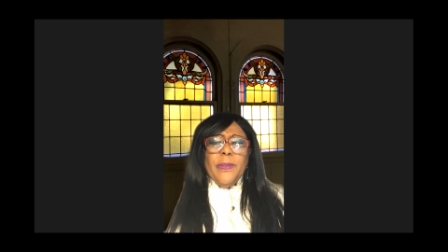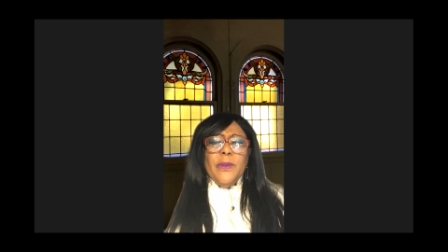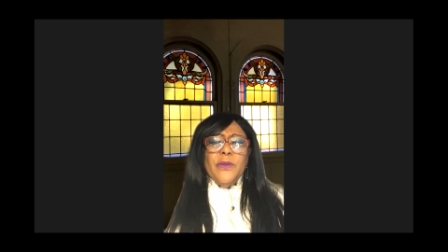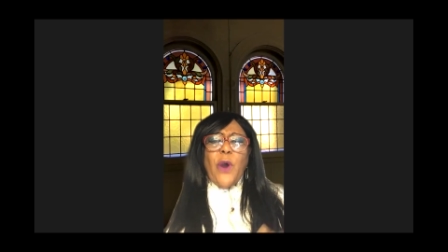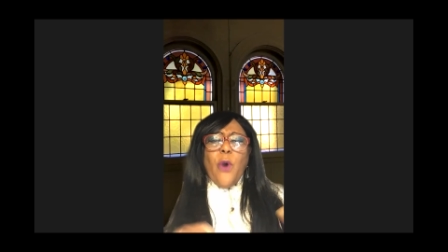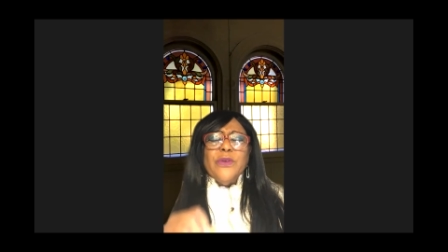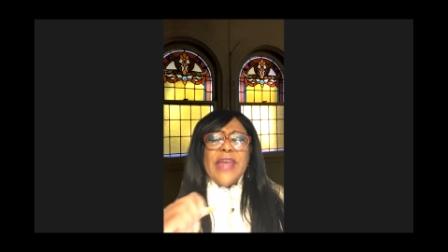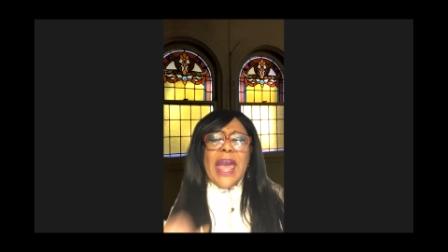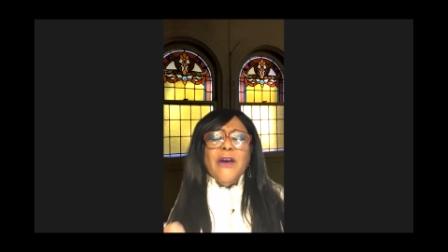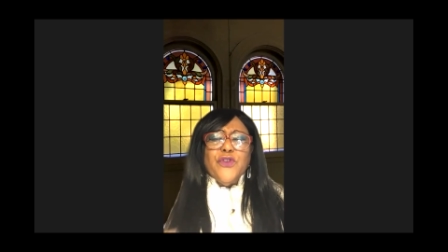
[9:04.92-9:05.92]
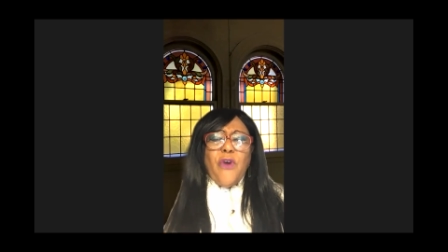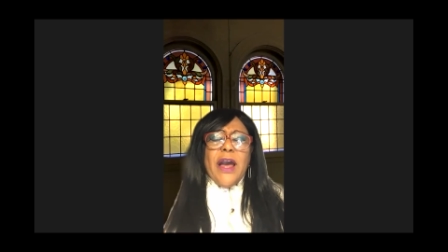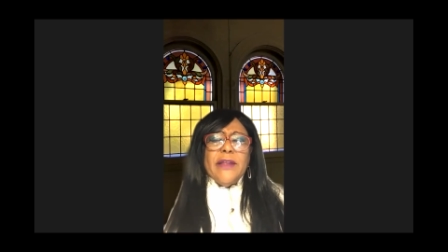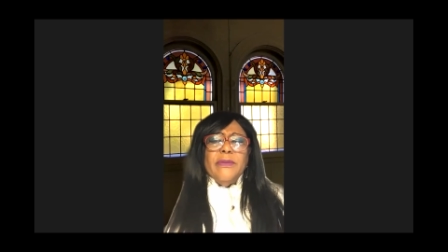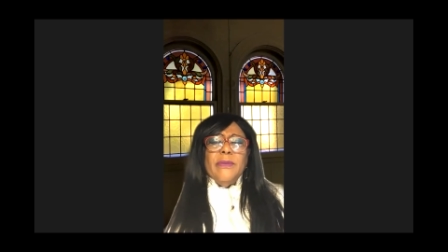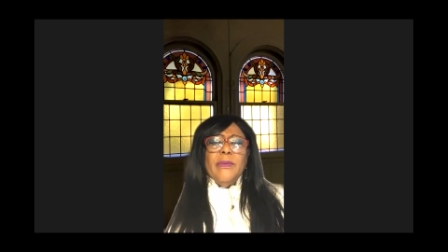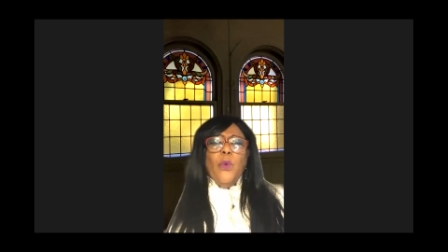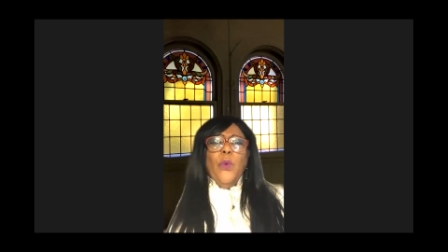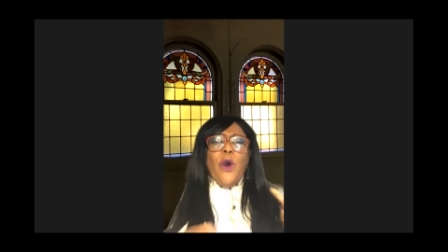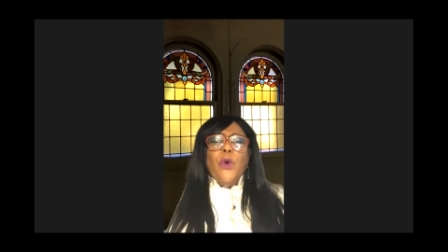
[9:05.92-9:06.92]
so downtrodden.
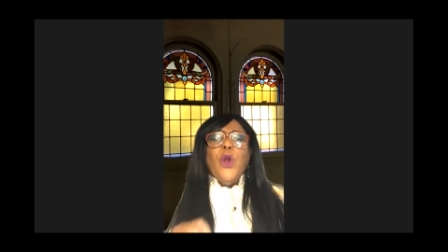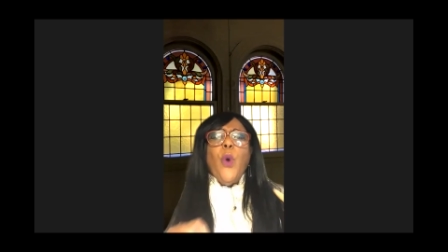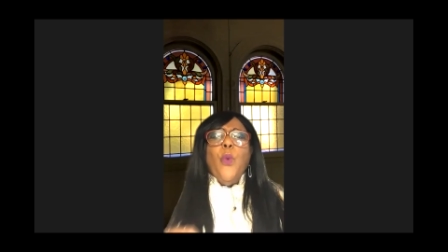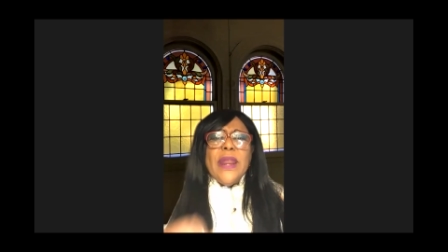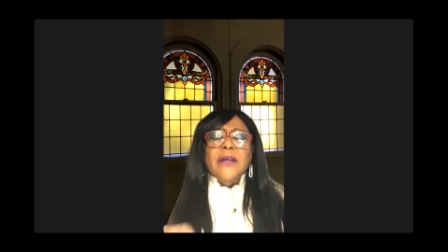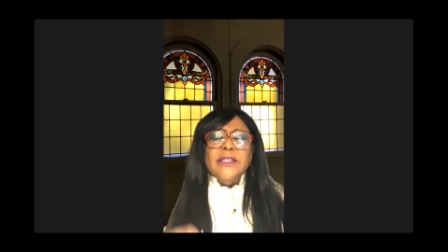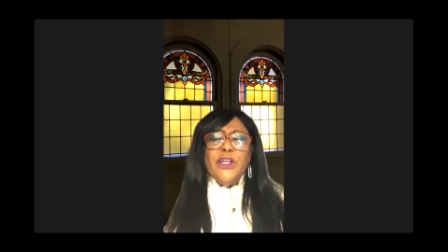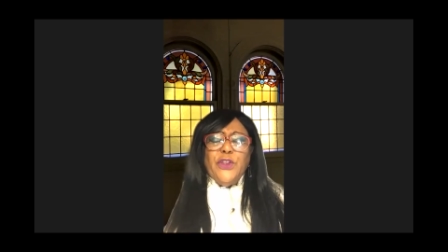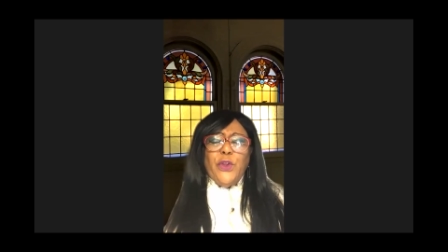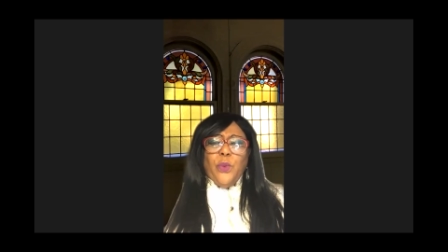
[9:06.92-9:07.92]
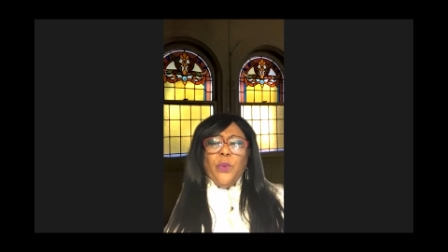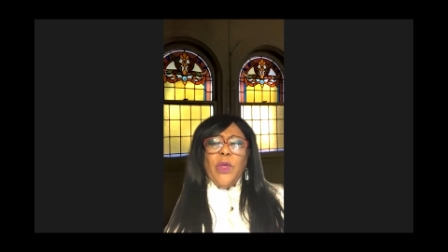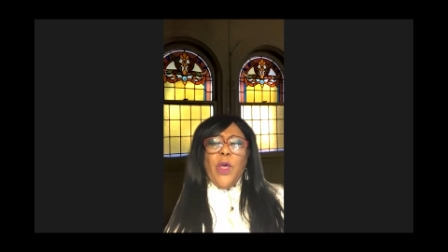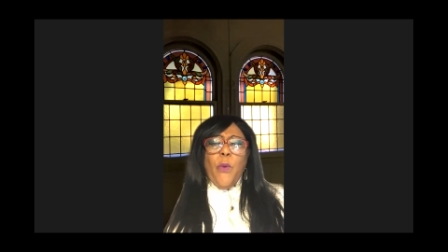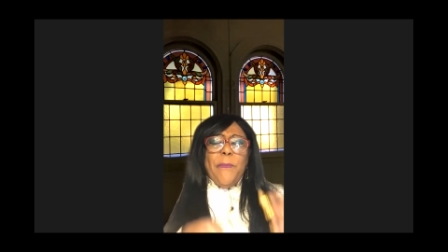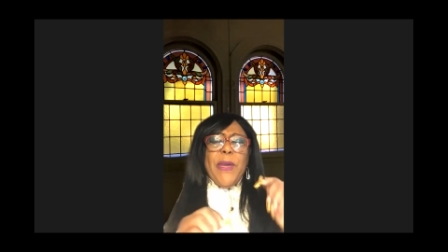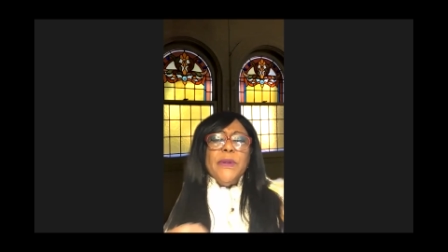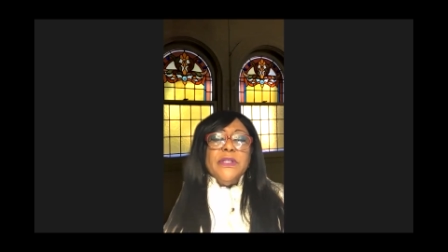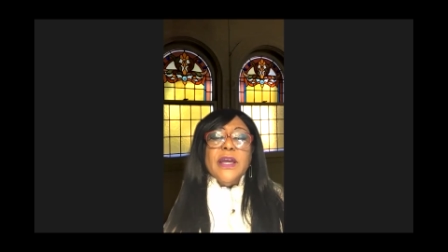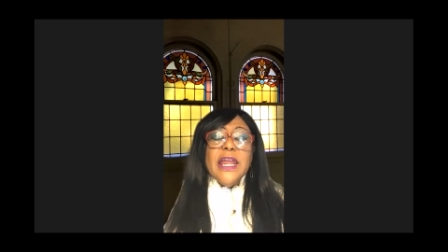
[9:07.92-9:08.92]
We don't know what else to do. When
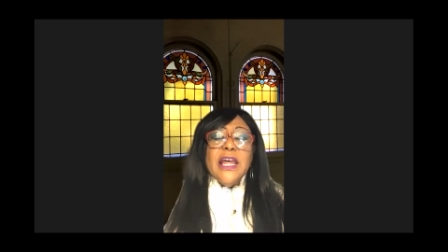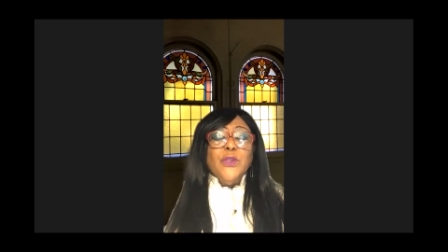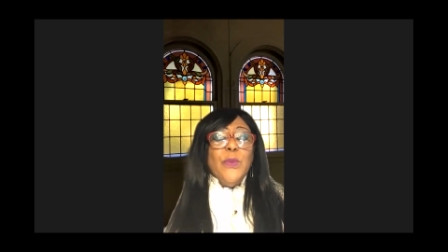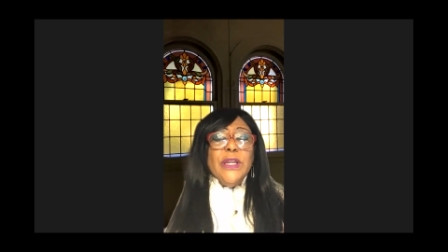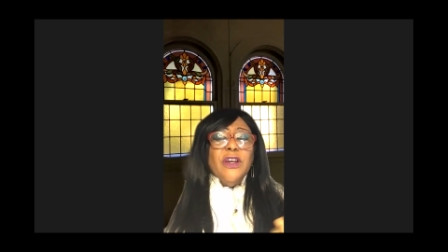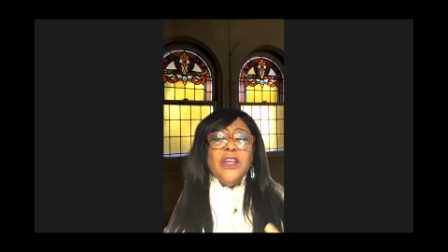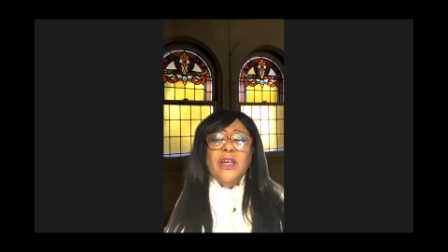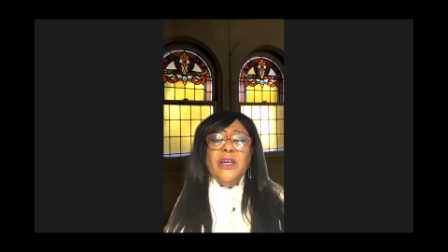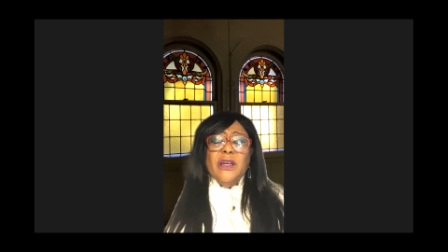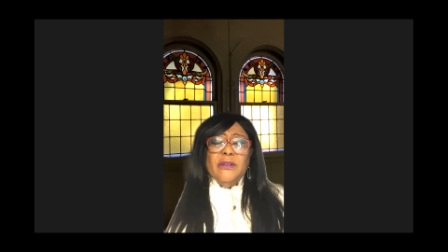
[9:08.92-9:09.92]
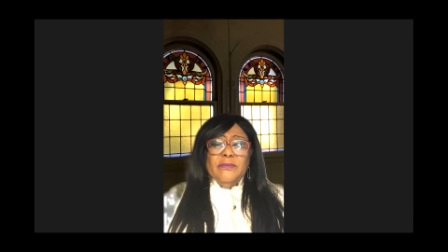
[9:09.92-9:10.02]
people look at us, we look good.